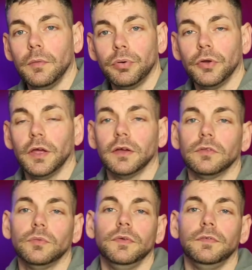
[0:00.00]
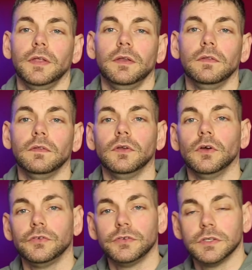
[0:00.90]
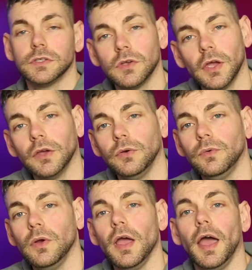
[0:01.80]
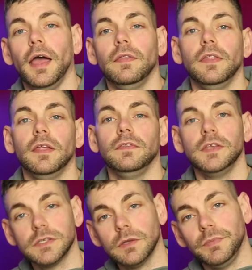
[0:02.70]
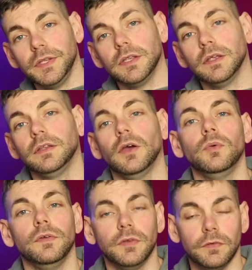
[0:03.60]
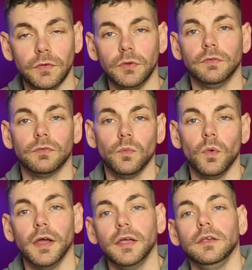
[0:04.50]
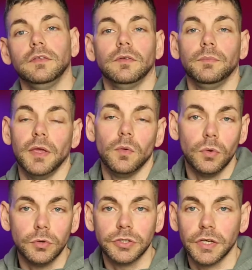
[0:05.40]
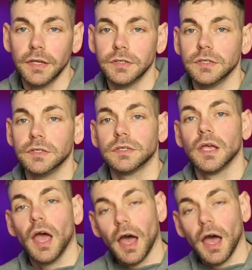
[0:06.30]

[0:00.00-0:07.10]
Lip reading: product within the nitrogen cycle, and then this can be dealt with in a few different ways, be it water changes,